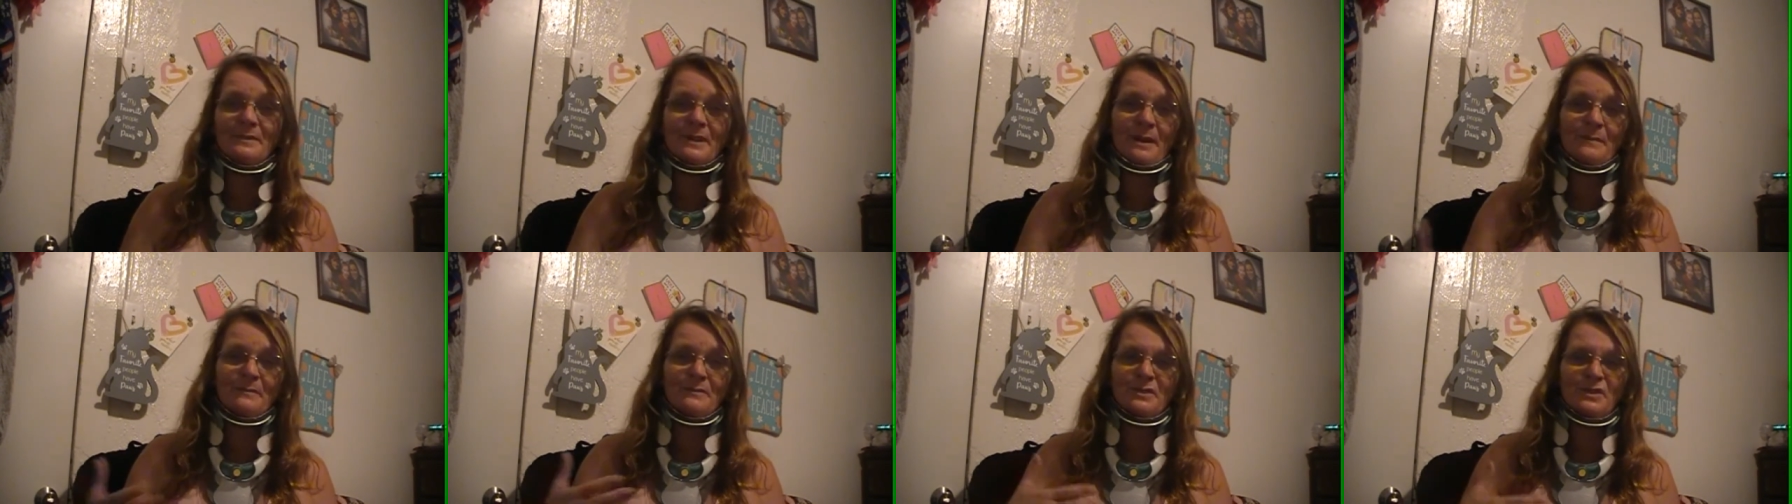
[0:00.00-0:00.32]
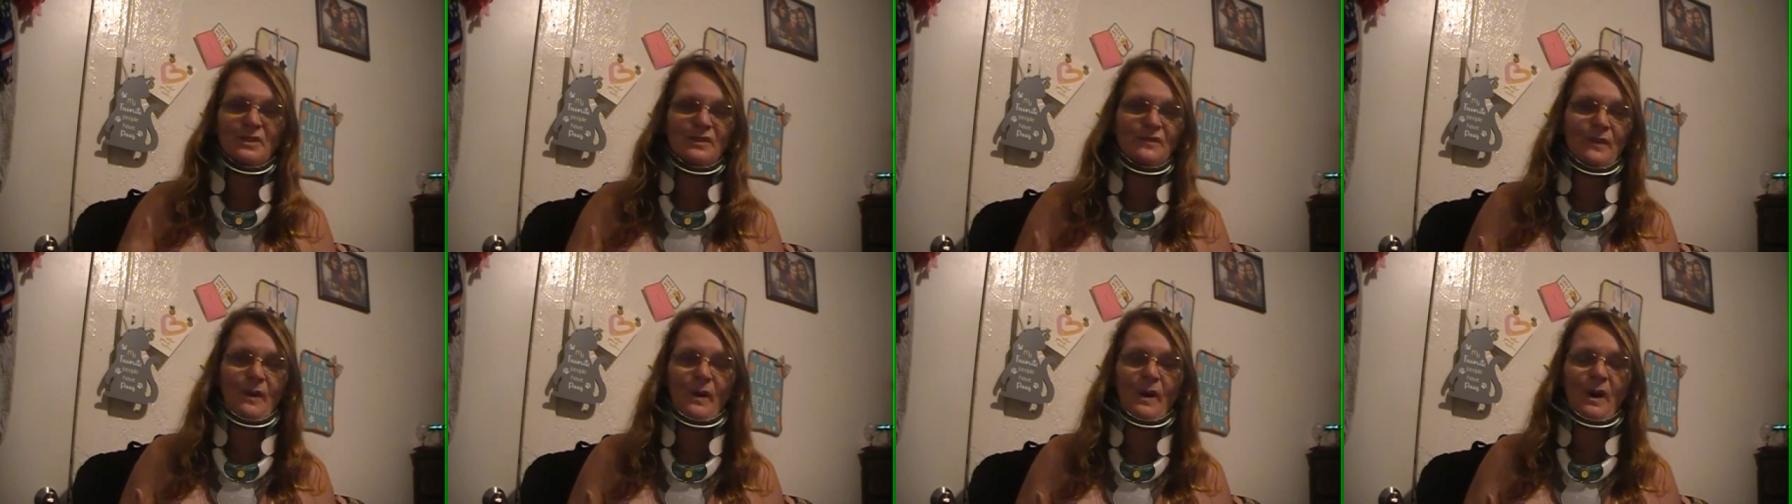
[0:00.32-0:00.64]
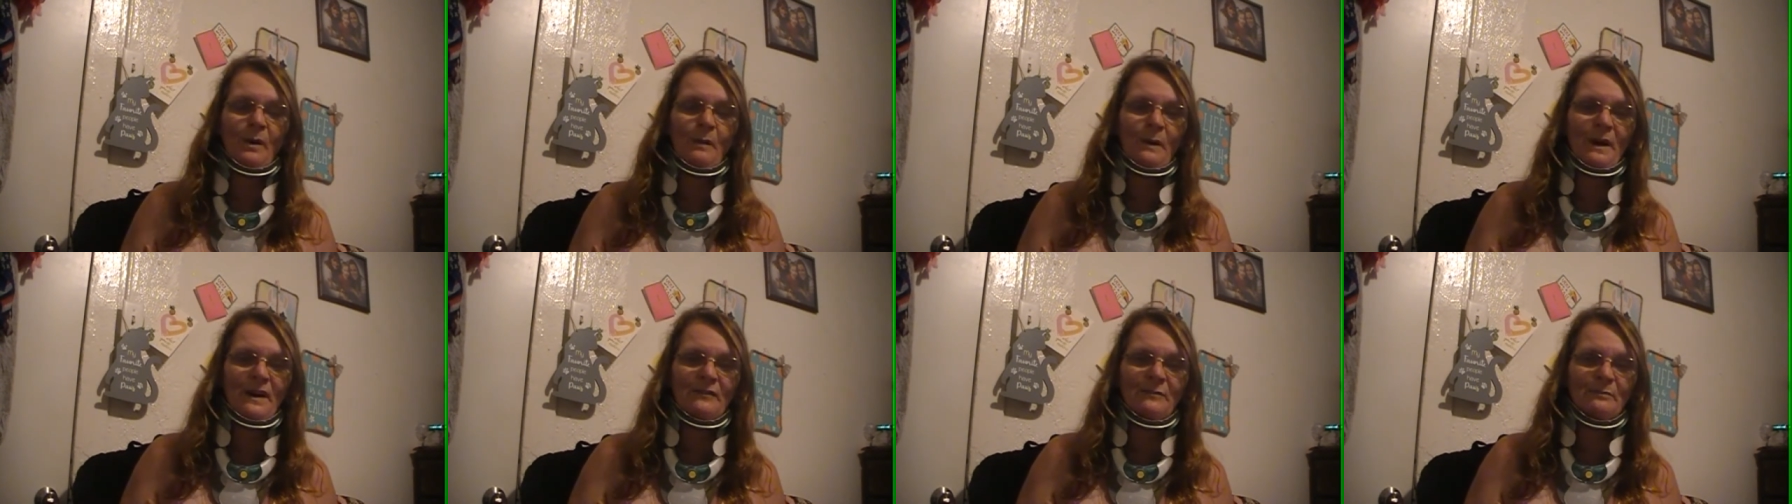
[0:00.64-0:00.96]
I'm too far
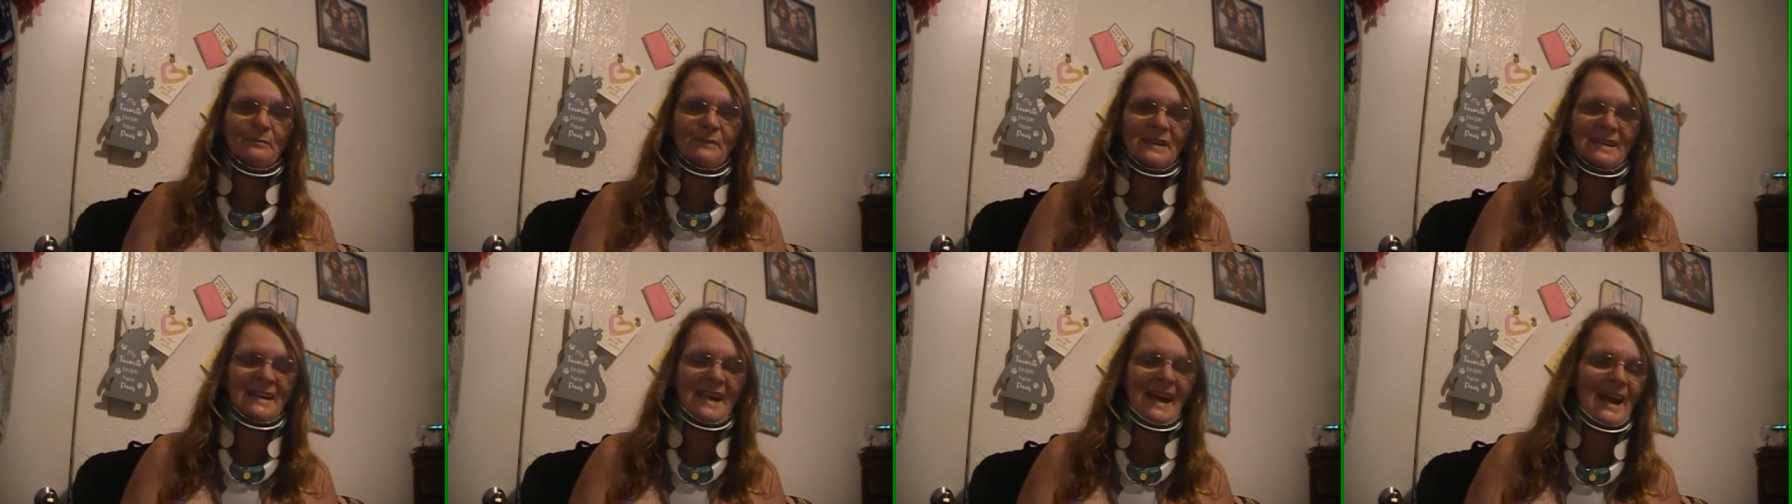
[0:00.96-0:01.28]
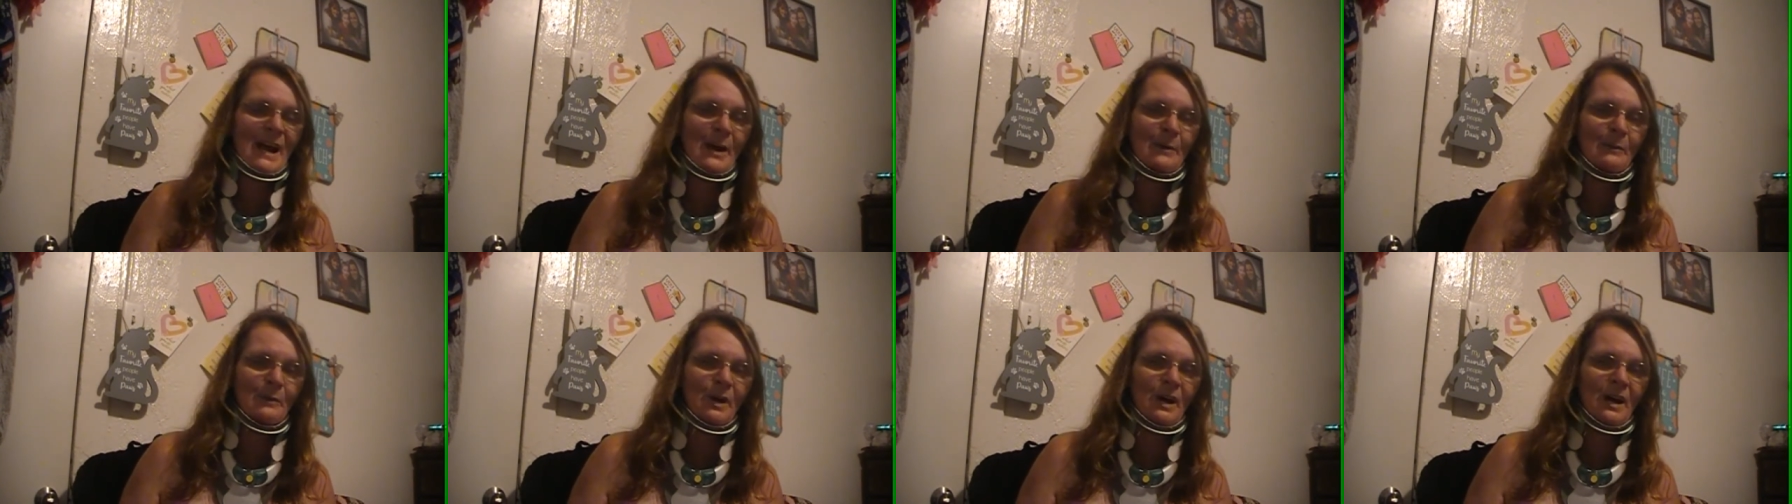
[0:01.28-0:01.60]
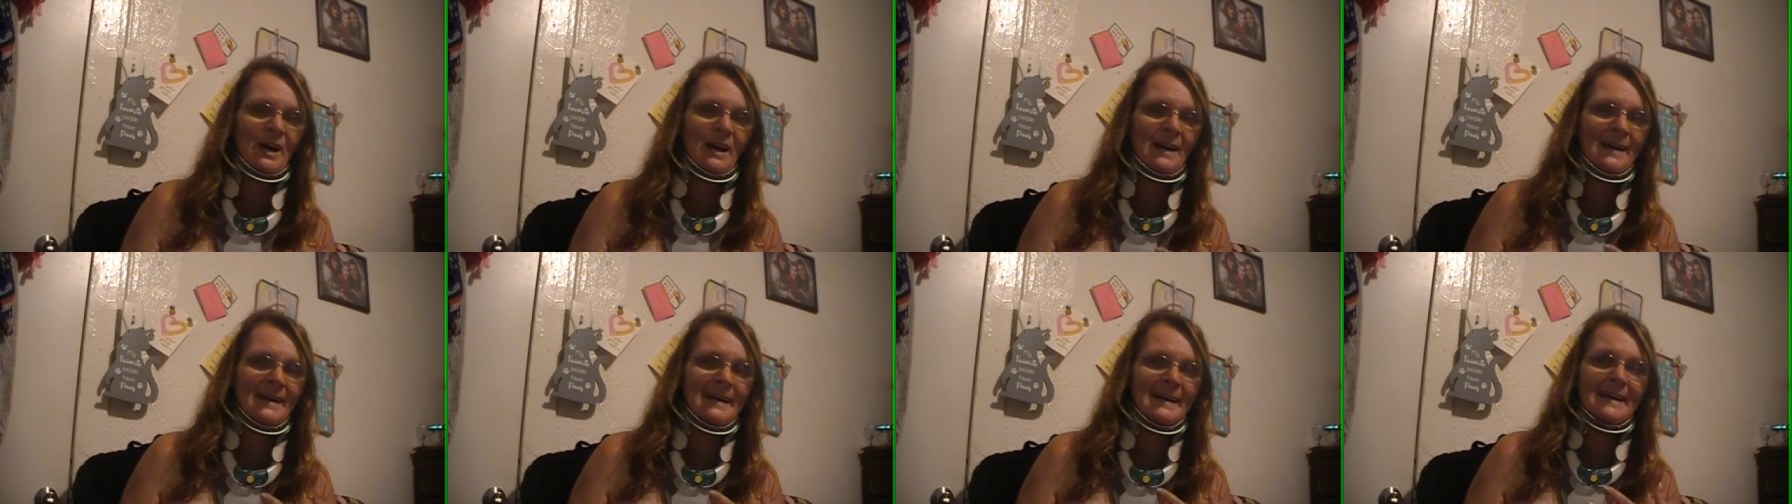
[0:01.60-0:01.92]
away from the
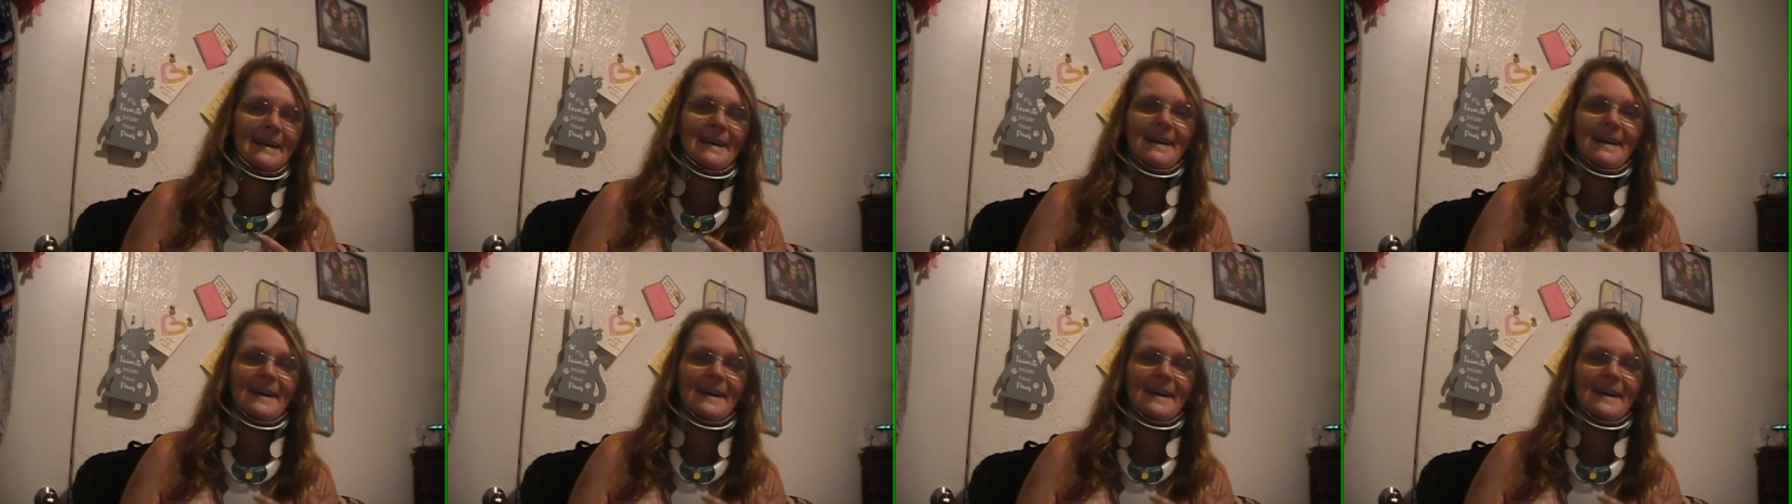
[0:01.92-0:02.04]
camera